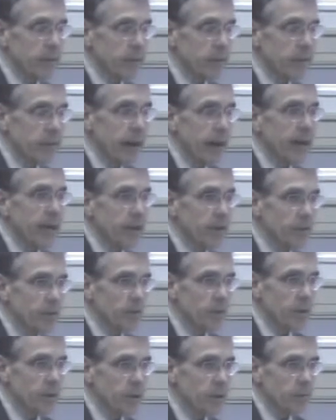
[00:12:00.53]
that is
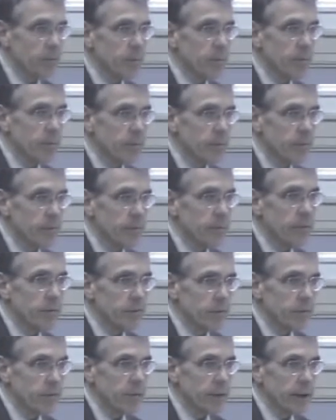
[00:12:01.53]
what has been
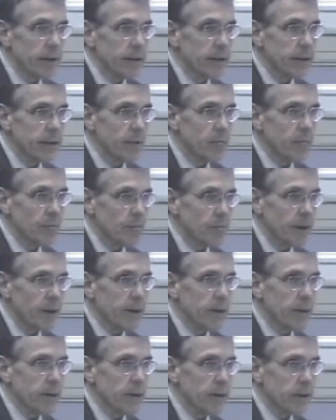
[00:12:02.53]
tightened up
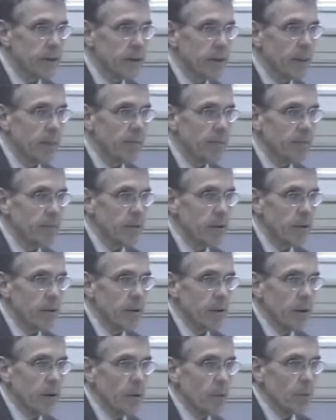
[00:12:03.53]
dramatically.
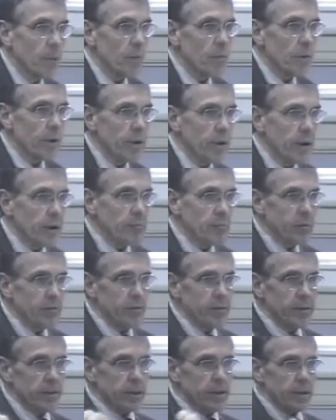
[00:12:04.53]
We would not be
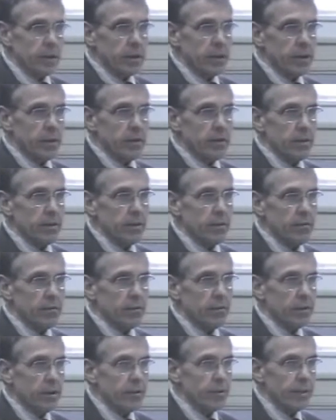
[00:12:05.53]
sitting on
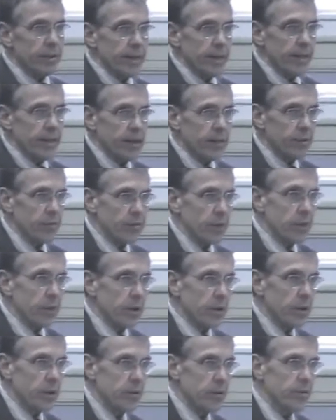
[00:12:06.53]

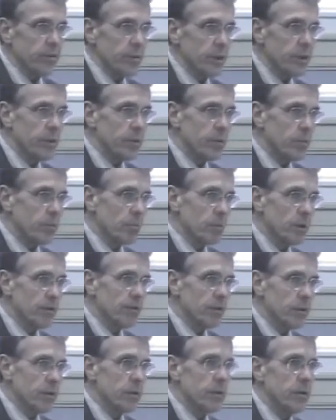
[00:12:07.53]
$480,000 under
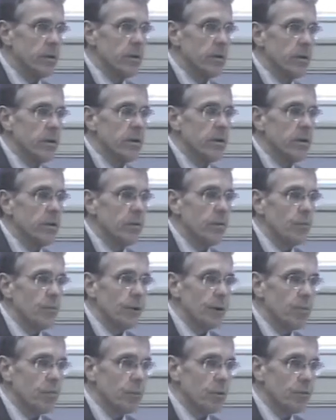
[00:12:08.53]
present
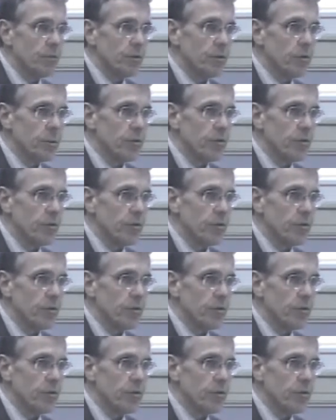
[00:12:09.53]
reimbursable